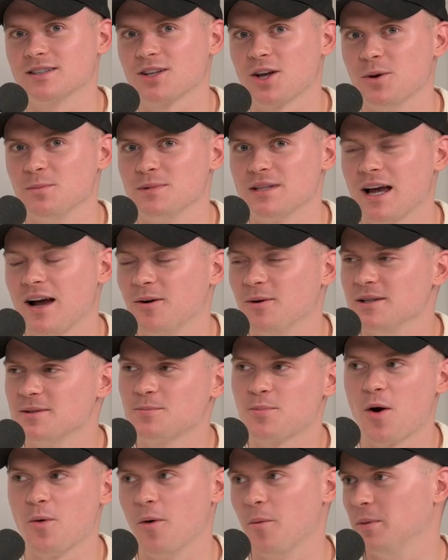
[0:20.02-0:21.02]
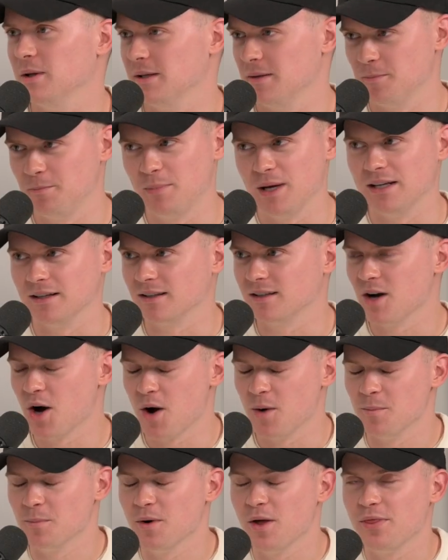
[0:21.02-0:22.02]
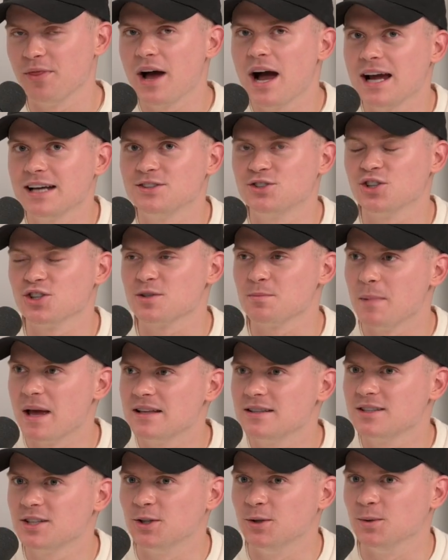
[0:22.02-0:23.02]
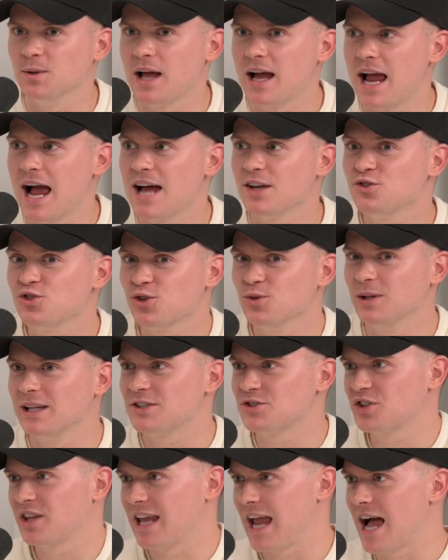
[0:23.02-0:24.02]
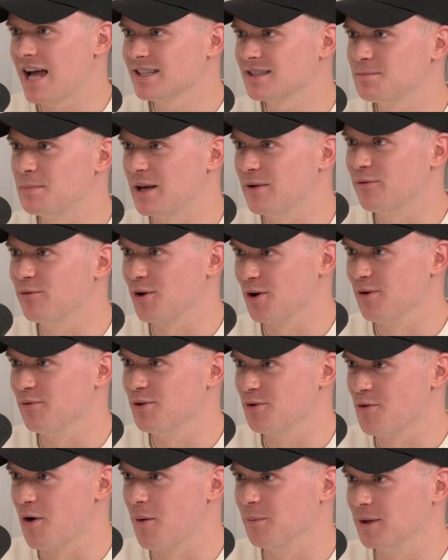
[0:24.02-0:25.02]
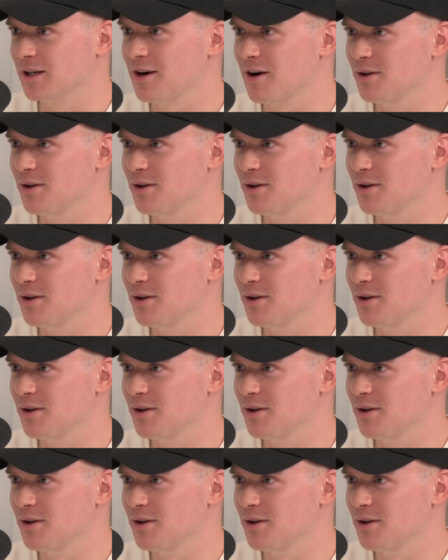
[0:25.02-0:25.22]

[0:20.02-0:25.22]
this comes out, it's probably been and gone, but mm. that is just mental. Like, Andrew literally asked me in front of the Roman